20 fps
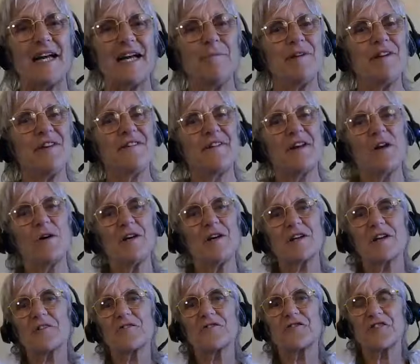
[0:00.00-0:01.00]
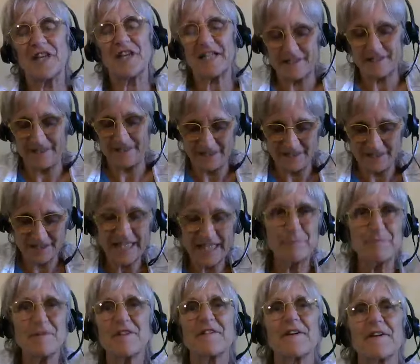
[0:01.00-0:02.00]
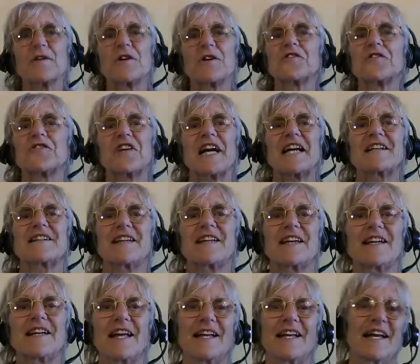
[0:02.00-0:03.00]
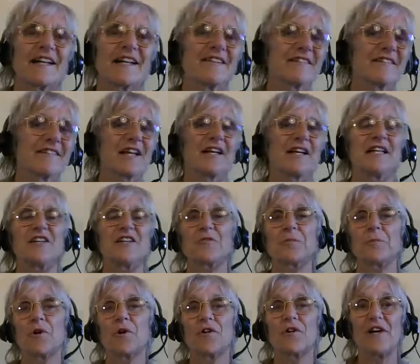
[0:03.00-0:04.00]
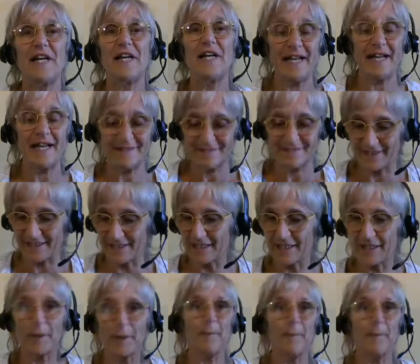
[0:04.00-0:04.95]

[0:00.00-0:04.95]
can be so it contract it can be so contracted and then suddenly it's more relaxing and